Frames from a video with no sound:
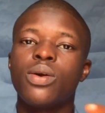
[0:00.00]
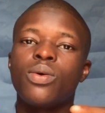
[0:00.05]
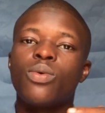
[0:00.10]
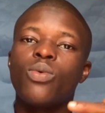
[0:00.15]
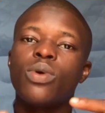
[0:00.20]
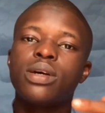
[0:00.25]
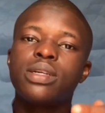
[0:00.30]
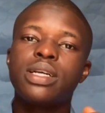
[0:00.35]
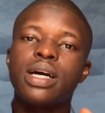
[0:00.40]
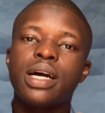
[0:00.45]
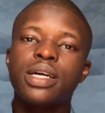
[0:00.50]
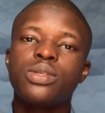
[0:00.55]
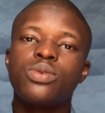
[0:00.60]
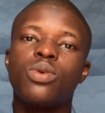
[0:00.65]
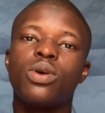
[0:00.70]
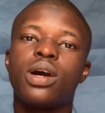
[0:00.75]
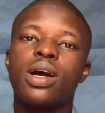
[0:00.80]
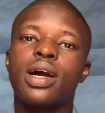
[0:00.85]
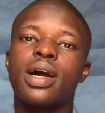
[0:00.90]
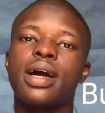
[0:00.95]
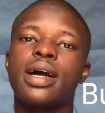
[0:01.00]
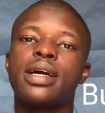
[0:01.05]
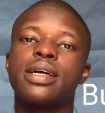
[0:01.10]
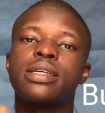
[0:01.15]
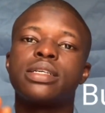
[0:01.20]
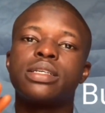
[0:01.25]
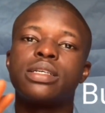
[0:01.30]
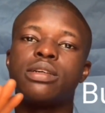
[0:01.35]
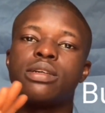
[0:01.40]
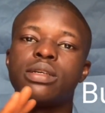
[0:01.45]
Whether you are
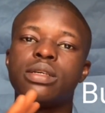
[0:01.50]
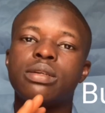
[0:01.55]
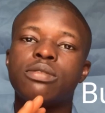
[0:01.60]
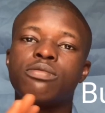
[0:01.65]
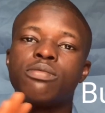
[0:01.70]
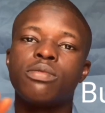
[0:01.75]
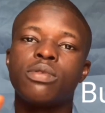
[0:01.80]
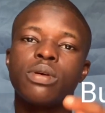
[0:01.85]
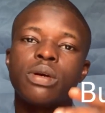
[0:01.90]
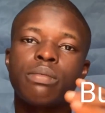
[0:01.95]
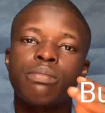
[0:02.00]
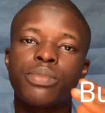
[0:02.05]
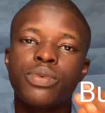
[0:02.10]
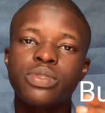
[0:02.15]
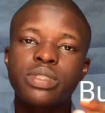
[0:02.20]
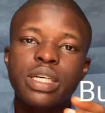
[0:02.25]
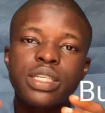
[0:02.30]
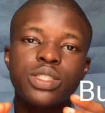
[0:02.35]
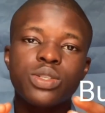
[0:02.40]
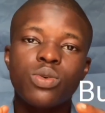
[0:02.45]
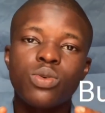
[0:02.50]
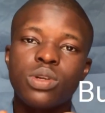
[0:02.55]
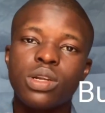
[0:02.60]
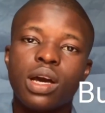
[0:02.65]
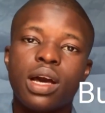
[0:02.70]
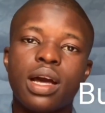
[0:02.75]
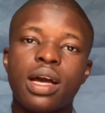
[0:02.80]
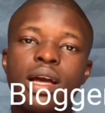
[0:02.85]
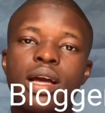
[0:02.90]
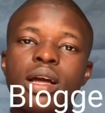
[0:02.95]
a business
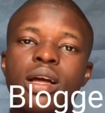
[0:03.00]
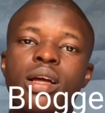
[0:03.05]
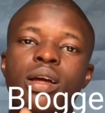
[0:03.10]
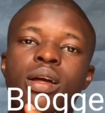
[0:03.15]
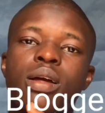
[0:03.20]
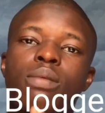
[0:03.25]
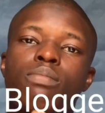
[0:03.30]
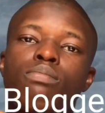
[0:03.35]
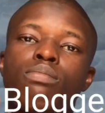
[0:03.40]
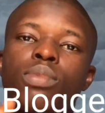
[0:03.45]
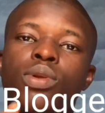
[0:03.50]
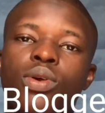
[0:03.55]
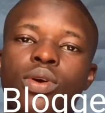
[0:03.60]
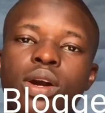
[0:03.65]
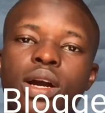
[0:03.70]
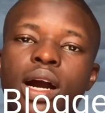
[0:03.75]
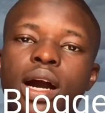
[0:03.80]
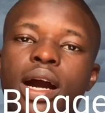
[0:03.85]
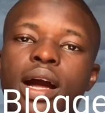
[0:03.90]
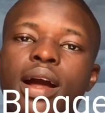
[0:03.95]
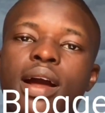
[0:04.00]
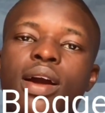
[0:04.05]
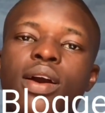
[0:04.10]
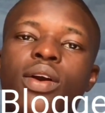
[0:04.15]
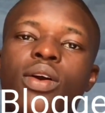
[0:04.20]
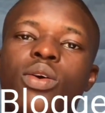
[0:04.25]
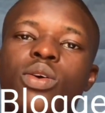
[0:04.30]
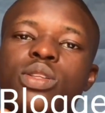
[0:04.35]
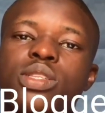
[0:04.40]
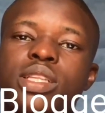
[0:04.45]
owner, blogger,
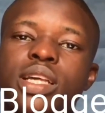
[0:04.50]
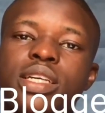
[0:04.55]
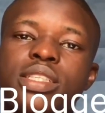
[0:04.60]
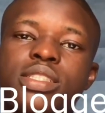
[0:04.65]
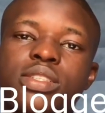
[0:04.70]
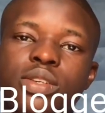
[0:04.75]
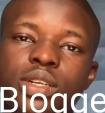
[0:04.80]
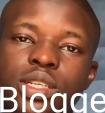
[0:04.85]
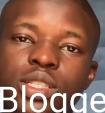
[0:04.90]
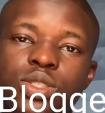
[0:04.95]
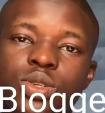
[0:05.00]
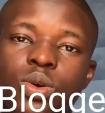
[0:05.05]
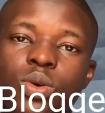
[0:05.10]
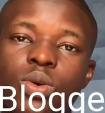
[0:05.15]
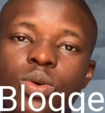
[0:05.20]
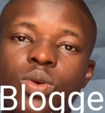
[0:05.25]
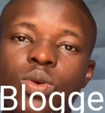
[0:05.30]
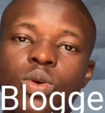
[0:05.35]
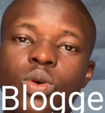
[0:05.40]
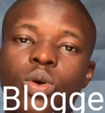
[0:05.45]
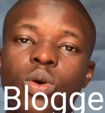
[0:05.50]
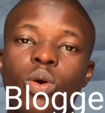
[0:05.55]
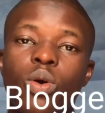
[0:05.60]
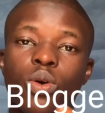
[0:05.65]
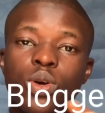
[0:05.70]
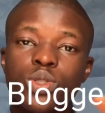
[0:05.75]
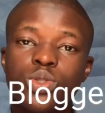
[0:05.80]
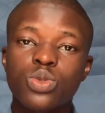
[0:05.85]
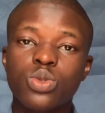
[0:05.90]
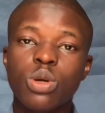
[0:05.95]
content creator, or
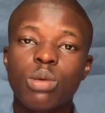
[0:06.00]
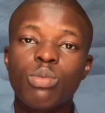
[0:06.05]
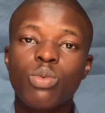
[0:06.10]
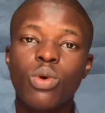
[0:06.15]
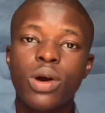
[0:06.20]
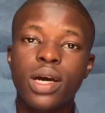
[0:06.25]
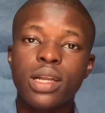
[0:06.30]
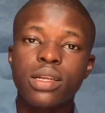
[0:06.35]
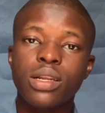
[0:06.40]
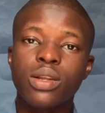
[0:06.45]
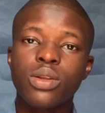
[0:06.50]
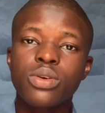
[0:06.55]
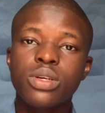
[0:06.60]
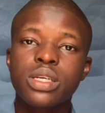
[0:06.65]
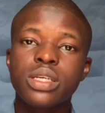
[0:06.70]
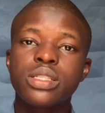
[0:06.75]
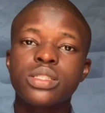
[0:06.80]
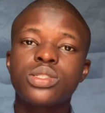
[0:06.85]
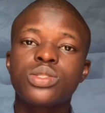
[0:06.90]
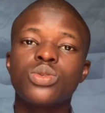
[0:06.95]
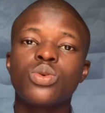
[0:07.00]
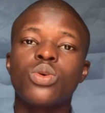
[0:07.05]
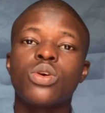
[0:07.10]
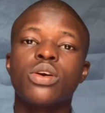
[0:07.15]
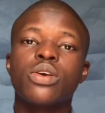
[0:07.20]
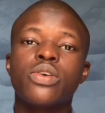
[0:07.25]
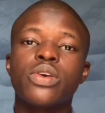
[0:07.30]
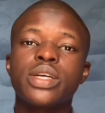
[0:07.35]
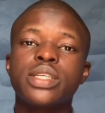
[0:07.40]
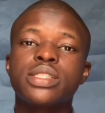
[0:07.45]
someone looking to
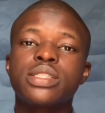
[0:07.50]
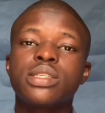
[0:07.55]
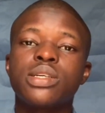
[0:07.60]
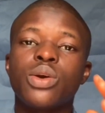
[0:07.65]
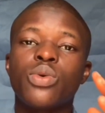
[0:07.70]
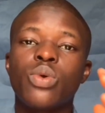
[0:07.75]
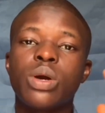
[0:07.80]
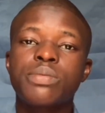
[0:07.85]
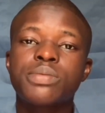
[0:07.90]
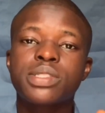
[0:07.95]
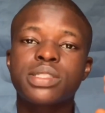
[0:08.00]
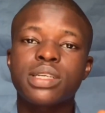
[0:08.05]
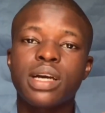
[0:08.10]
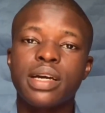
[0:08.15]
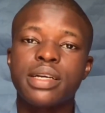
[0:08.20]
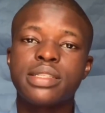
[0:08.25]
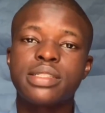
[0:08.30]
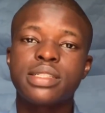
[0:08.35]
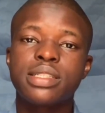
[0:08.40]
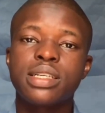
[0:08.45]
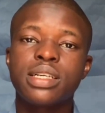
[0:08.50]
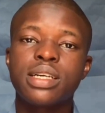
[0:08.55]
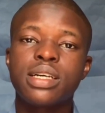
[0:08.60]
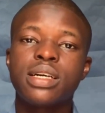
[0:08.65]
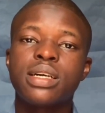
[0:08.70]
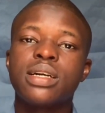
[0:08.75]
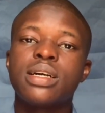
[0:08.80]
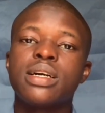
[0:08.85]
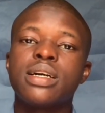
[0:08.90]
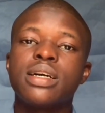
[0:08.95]
create a website,
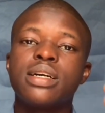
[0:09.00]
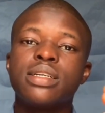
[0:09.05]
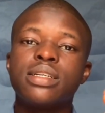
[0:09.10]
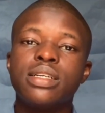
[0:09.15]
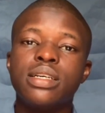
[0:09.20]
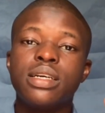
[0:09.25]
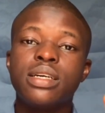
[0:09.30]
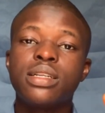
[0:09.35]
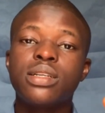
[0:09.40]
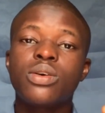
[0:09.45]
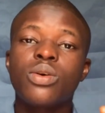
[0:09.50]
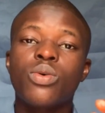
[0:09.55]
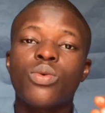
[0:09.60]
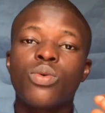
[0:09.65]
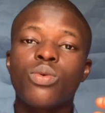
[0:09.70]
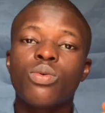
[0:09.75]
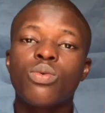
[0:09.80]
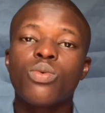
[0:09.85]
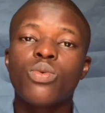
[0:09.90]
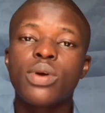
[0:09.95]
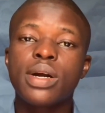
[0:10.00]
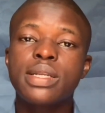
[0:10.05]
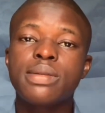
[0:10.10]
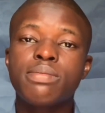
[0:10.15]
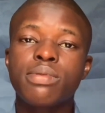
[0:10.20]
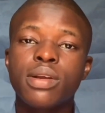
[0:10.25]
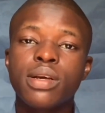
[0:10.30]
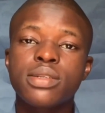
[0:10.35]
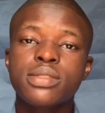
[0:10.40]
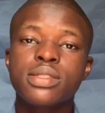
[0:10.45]
then
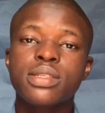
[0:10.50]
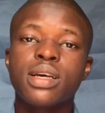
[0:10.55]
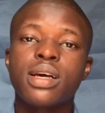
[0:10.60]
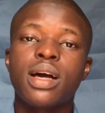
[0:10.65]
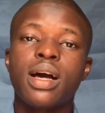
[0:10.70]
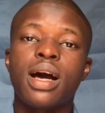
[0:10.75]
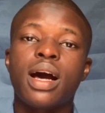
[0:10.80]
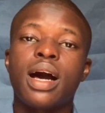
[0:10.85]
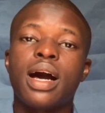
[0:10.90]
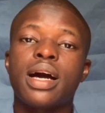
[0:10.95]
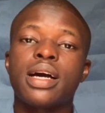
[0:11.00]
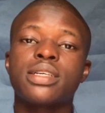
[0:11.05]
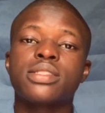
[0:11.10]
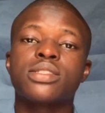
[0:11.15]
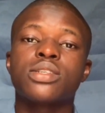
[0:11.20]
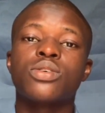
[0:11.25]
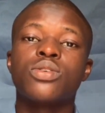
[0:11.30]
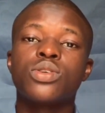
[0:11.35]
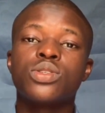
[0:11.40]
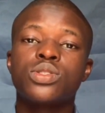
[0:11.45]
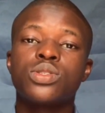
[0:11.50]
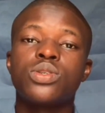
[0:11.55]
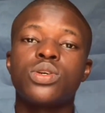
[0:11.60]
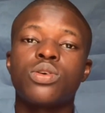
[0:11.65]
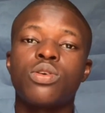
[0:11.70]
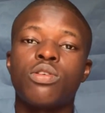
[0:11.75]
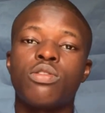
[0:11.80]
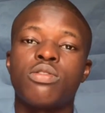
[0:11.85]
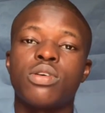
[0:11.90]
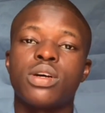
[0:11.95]
WordPress has got you
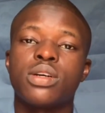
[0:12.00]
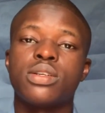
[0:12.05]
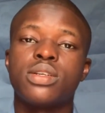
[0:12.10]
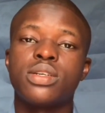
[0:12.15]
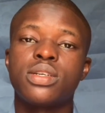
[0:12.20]
covered.